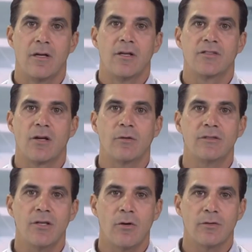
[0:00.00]
So a
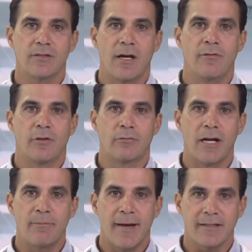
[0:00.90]
dose of the
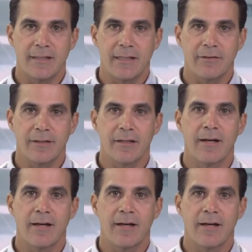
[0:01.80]
right bacteria